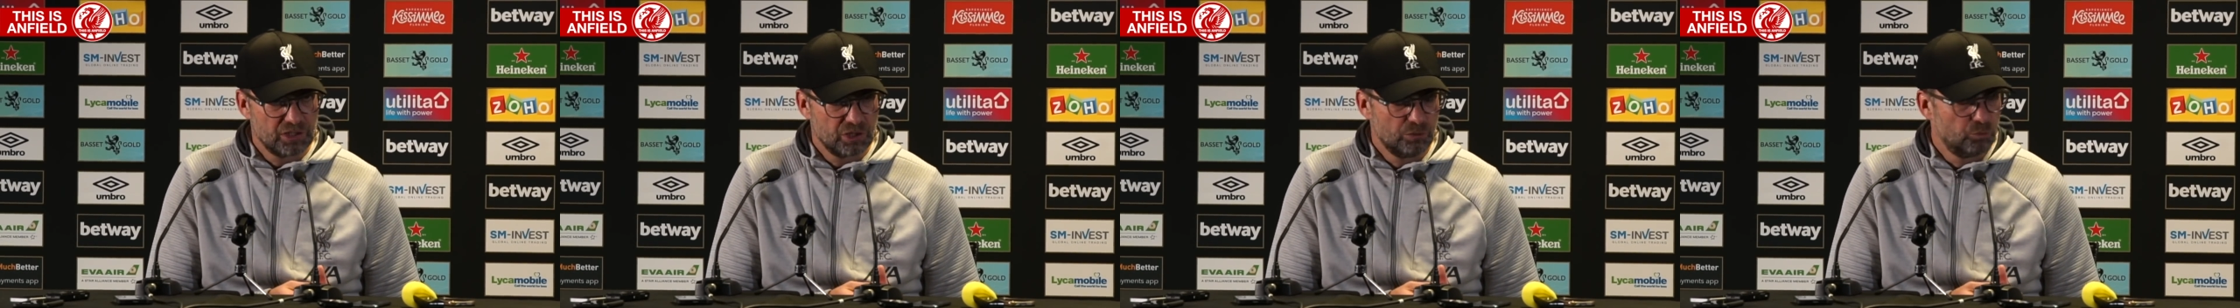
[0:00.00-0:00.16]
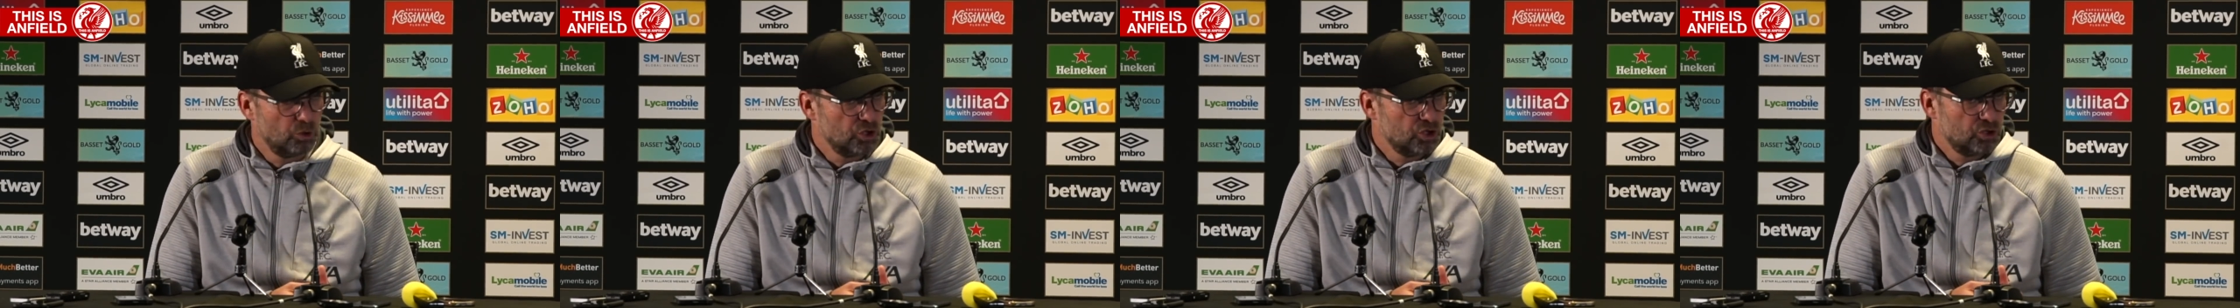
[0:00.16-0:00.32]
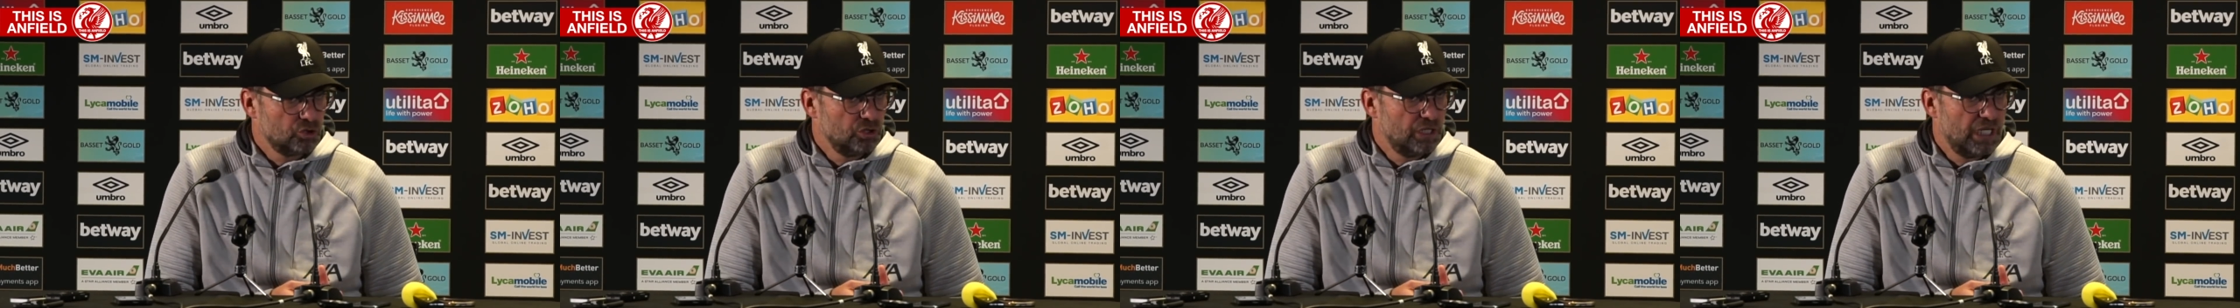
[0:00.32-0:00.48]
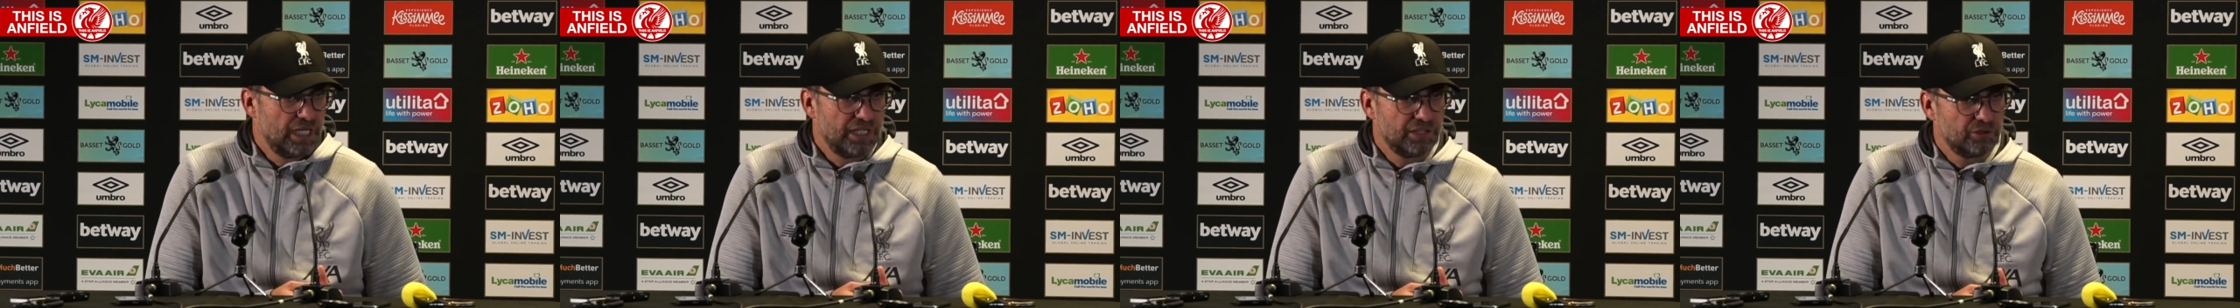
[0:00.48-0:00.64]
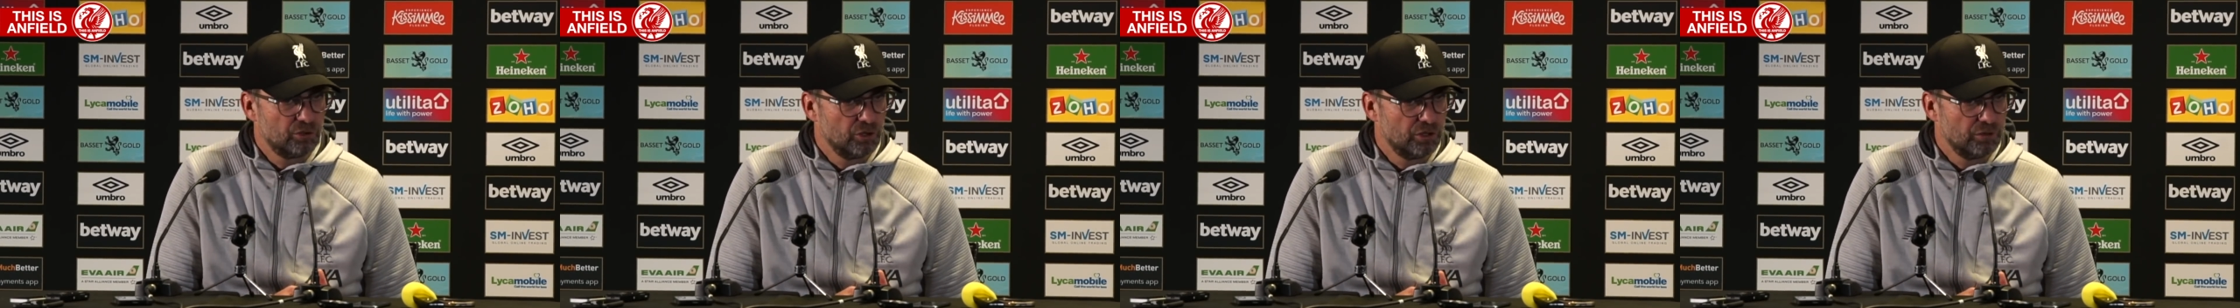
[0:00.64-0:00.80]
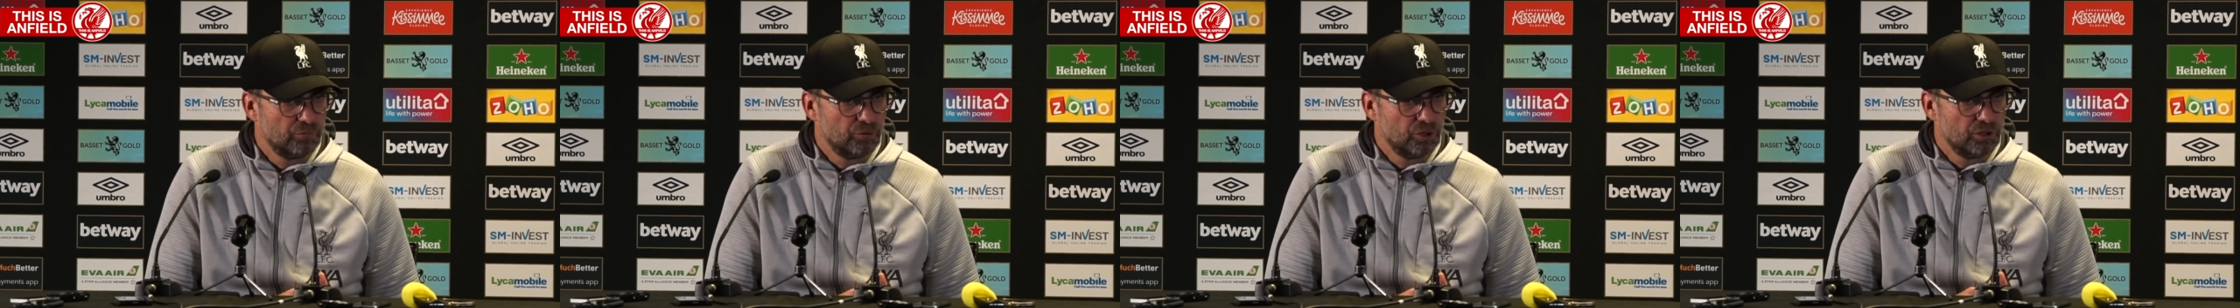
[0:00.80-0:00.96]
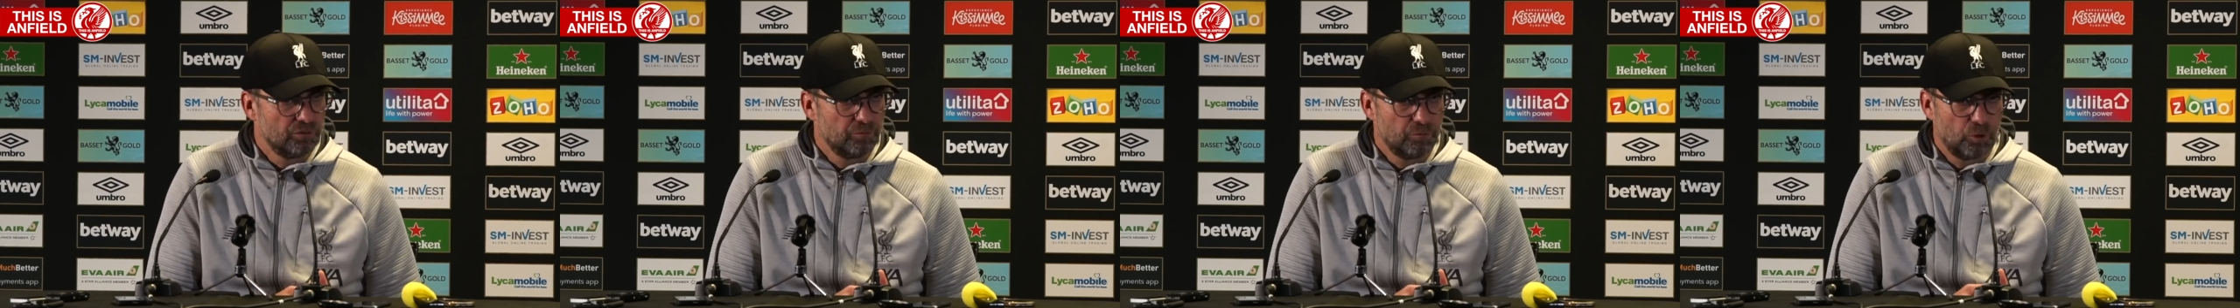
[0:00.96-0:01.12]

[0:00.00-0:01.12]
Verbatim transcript: It was tonight, not a motivation.